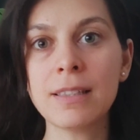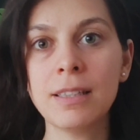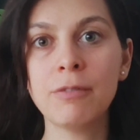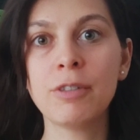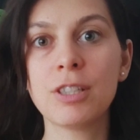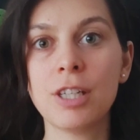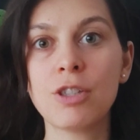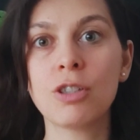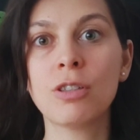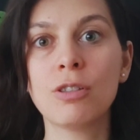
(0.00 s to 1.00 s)
That's an
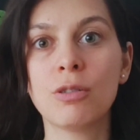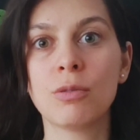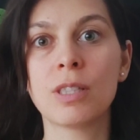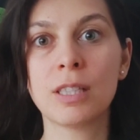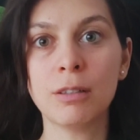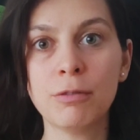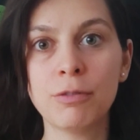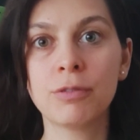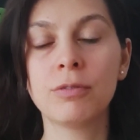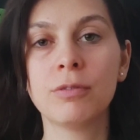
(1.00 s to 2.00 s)
invitation to
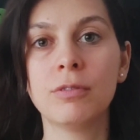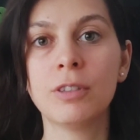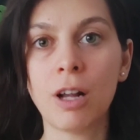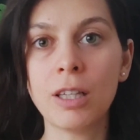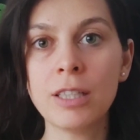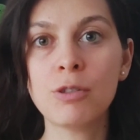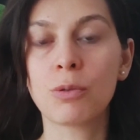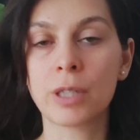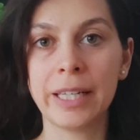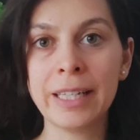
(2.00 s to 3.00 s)

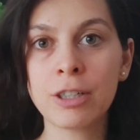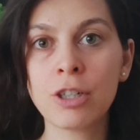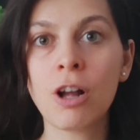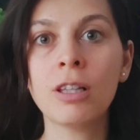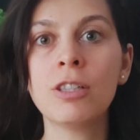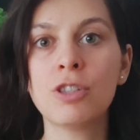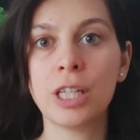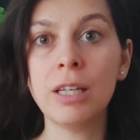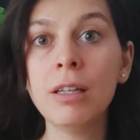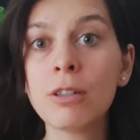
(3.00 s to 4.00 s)
self-knowledge or
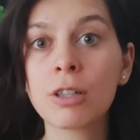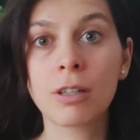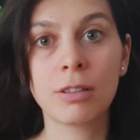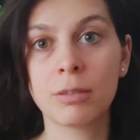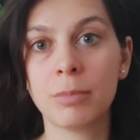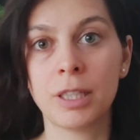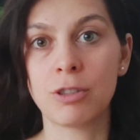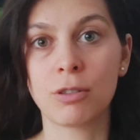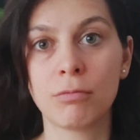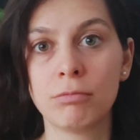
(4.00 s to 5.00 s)
inner
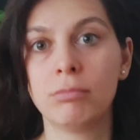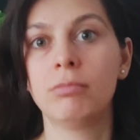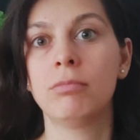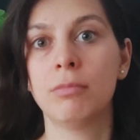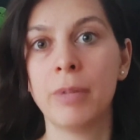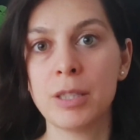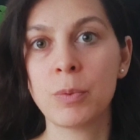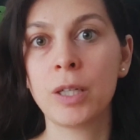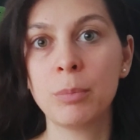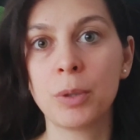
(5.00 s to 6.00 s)
contemplation.
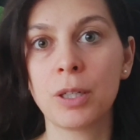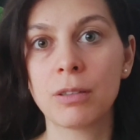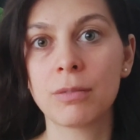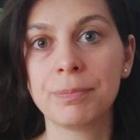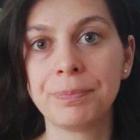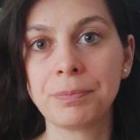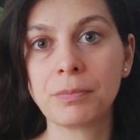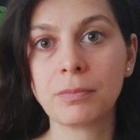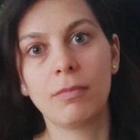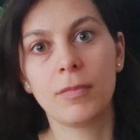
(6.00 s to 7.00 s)
Best way to put it.
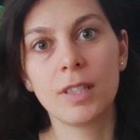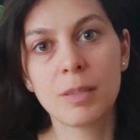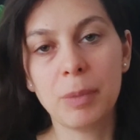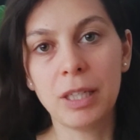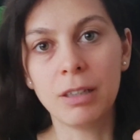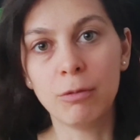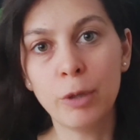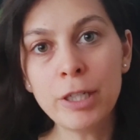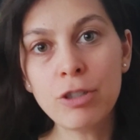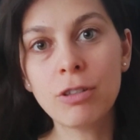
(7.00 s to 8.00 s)
Speaking of
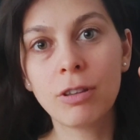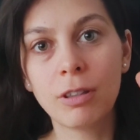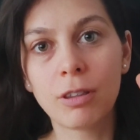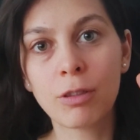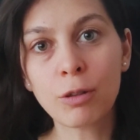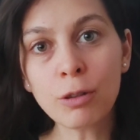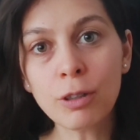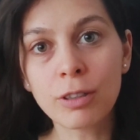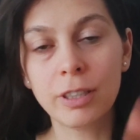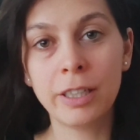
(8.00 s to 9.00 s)
which, the
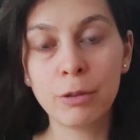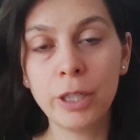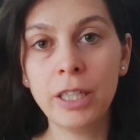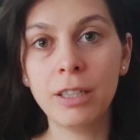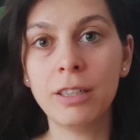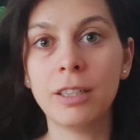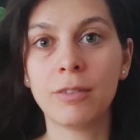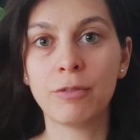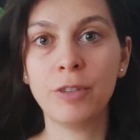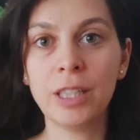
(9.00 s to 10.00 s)
third ingredient
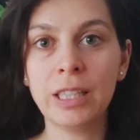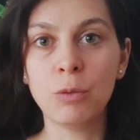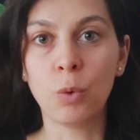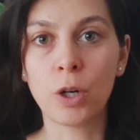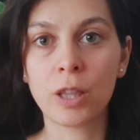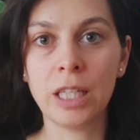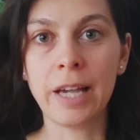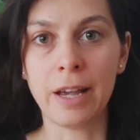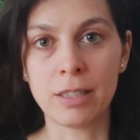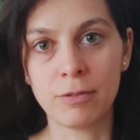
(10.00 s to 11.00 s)
in feeling
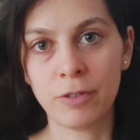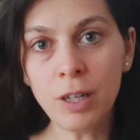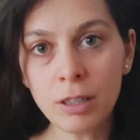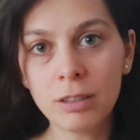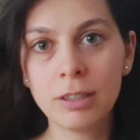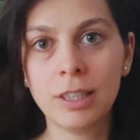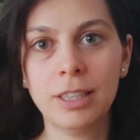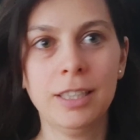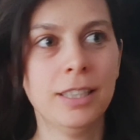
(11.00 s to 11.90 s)
worthy as fuck.